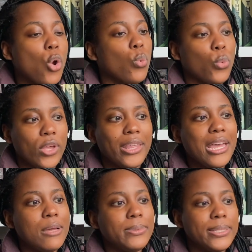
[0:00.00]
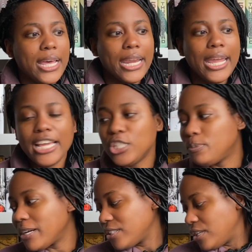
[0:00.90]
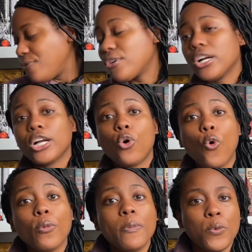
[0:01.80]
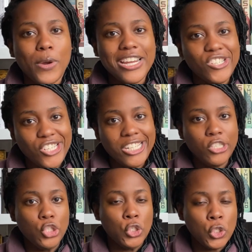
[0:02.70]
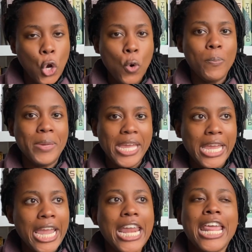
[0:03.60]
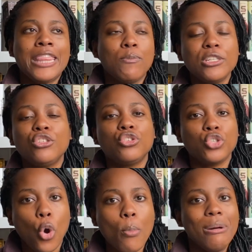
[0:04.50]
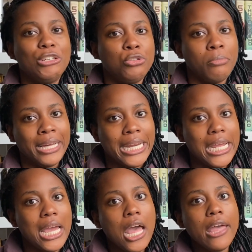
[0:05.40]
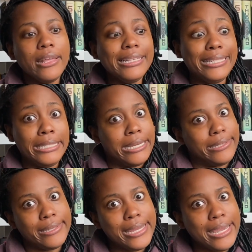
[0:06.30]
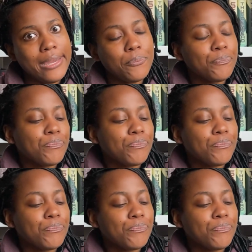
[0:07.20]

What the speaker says: really upsetting, especially for a corporation so big and with so much money, Disney.